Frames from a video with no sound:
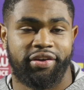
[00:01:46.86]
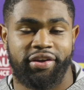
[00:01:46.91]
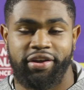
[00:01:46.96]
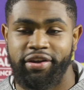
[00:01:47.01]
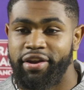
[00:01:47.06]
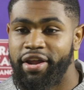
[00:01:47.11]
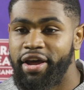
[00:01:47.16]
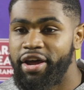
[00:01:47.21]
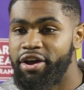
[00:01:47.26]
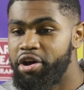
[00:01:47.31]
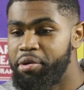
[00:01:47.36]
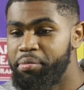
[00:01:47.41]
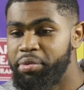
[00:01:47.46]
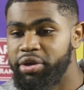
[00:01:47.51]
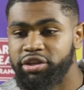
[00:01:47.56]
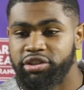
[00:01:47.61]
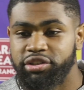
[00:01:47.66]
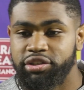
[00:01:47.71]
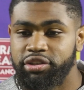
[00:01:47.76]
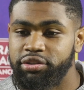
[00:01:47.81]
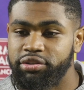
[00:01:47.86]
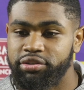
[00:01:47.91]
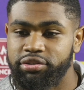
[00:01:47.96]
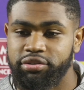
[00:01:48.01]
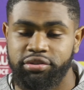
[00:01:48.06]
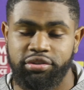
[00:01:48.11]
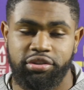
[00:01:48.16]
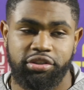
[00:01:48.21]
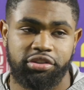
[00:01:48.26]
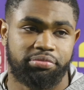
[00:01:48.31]
And now, I mean,
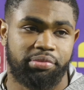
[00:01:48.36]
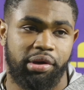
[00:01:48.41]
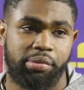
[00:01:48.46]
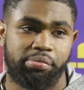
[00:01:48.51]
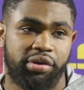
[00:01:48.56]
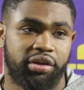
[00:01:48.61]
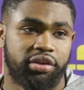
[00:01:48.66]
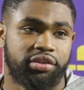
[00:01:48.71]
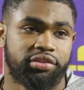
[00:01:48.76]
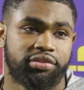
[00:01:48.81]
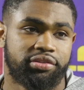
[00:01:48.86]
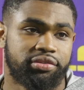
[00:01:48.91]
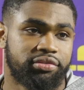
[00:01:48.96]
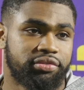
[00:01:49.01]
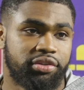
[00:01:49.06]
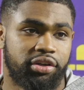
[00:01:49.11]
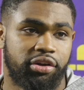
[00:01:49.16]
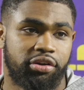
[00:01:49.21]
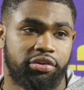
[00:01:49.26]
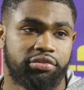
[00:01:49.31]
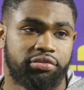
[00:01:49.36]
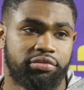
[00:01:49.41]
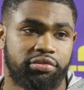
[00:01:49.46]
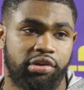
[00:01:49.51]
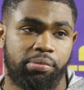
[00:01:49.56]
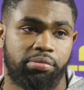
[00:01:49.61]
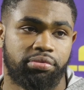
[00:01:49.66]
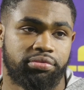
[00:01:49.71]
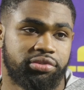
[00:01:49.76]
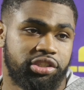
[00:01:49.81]
she's my biggest, you know,
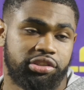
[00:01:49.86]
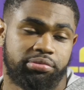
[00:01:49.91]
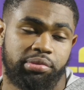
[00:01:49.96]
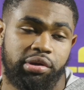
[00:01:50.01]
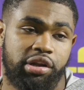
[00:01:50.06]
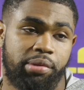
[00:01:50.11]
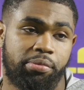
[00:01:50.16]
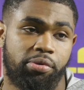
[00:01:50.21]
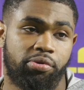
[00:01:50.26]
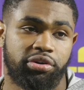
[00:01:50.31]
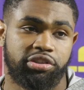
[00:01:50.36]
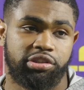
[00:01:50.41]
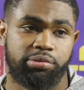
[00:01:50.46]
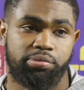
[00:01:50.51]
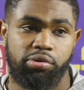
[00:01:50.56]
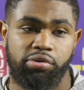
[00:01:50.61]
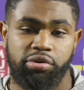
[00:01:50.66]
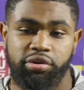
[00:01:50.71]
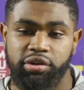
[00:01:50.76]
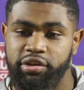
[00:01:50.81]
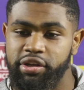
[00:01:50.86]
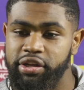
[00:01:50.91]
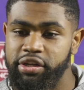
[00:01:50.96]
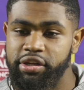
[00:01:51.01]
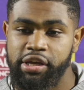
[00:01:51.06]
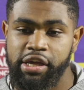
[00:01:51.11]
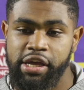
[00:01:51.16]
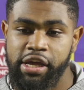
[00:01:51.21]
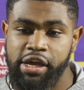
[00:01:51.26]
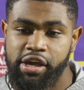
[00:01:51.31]
she's my number one supporter.
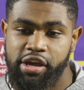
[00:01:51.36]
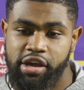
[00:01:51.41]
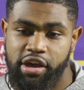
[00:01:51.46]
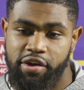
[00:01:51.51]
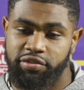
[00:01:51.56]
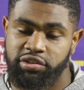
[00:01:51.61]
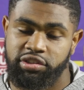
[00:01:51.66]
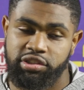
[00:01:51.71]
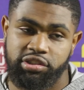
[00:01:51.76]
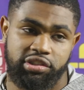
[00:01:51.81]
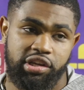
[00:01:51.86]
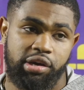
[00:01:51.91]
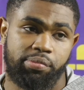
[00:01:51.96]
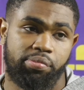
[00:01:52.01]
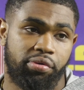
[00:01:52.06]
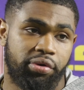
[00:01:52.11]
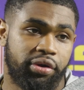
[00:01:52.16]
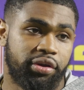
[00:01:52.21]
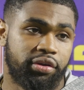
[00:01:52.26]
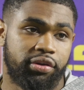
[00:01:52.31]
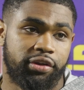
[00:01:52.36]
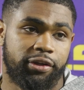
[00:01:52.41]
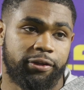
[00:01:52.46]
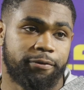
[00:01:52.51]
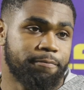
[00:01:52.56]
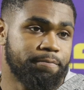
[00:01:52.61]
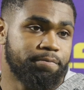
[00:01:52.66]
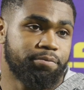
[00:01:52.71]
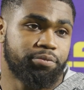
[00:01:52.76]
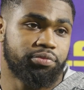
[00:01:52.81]
And ever since that point,
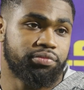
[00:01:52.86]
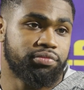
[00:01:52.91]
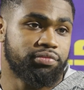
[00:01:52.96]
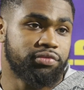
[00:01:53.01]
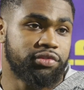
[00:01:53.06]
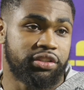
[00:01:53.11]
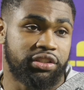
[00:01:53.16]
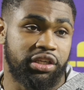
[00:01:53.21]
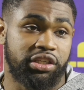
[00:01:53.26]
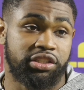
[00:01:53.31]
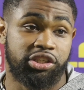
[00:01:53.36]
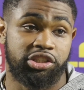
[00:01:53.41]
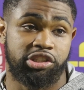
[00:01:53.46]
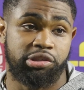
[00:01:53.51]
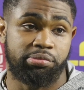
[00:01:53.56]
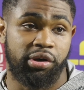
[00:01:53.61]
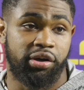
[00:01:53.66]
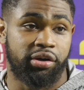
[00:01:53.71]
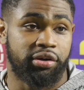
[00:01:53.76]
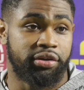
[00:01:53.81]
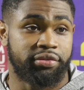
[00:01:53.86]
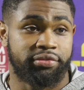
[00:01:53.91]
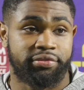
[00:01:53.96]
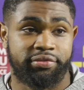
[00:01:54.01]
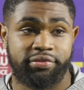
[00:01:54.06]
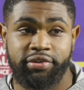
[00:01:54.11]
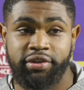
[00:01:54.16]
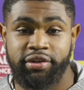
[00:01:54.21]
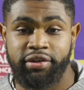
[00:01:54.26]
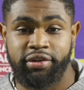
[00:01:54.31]
since I touched the ball,
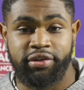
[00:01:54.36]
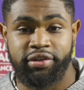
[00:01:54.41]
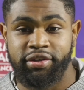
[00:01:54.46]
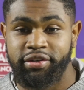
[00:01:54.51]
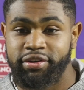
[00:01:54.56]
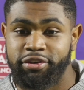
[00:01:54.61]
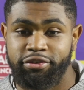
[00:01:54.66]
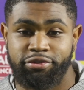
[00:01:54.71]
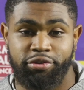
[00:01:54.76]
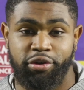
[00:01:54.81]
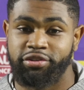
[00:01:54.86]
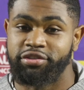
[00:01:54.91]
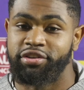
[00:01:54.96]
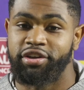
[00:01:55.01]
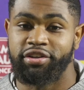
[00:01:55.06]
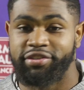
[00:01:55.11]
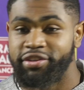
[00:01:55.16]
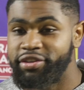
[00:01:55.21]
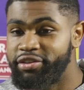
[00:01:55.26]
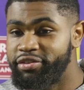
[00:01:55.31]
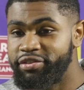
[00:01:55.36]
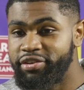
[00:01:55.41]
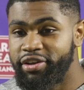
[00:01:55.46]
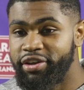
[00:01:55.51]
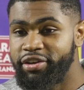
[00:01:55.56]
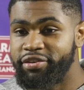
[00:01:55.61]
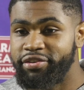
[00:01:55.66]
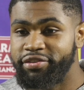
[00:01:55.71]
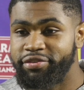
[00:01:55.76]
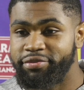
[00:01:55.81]
first touch
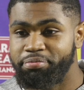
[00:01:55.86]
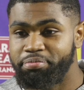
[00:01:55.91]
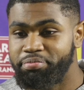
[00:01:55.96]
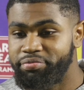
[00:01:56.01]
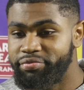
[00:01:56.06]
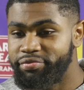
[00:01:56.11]
in